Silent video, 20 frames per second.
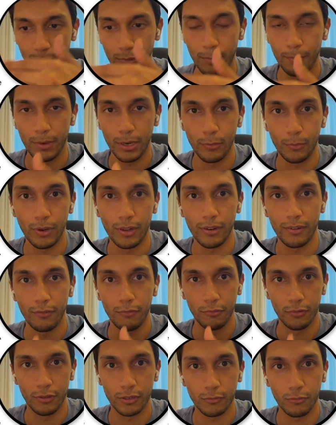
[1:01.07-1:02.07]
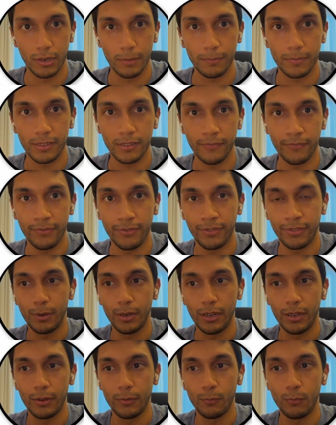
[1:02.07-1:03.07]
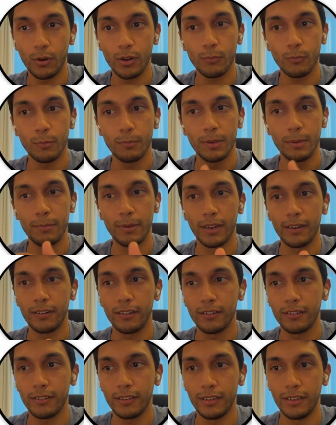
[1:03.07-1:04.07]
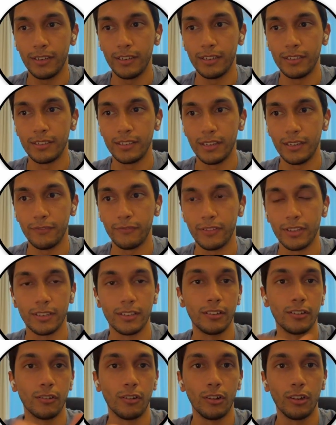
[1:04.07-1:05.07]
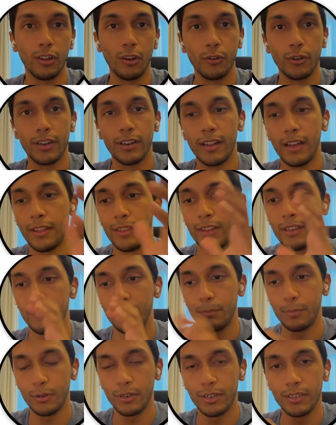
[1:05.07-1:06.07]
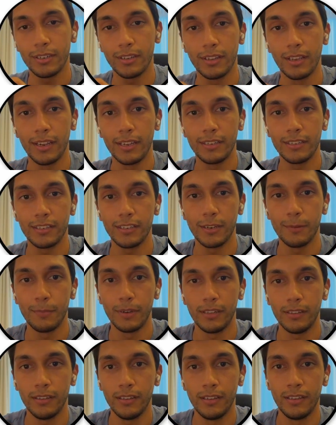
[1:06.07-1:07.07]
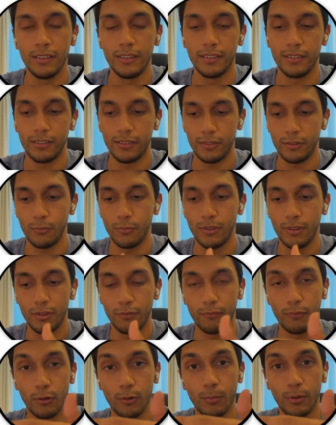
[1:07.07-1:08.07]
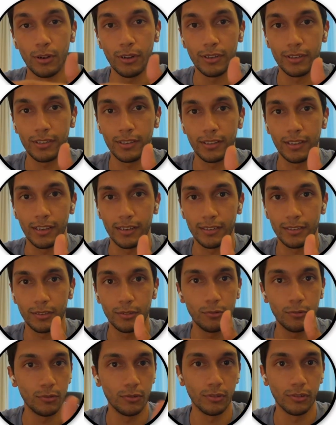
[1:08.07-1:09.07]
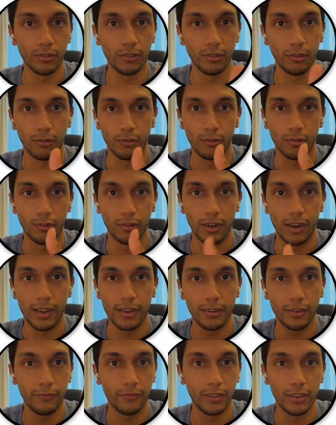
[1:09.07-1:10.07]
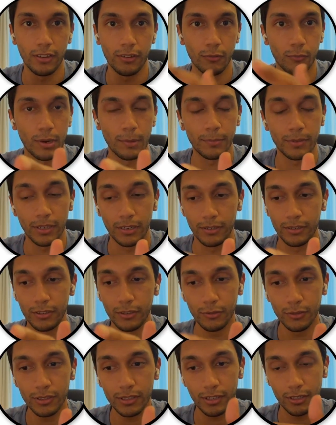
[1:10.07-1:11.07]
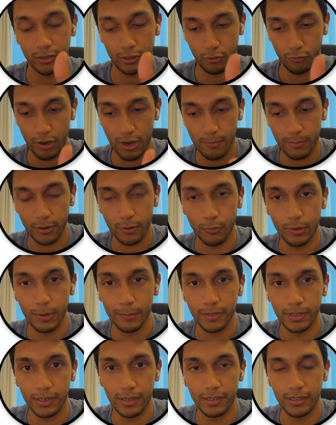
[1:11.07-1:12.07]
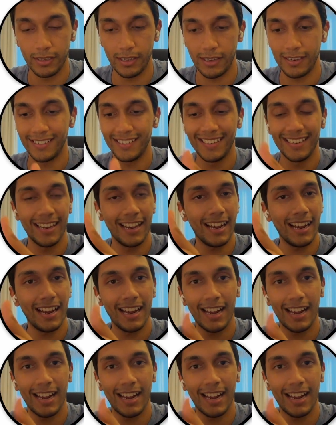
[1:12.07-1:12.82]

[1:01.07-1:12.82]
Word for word: one by one through the script. But what would be better is if this is all loaded and then put into the HTML. So when the robots that Google or any of the other websites use to scrape our websites, they see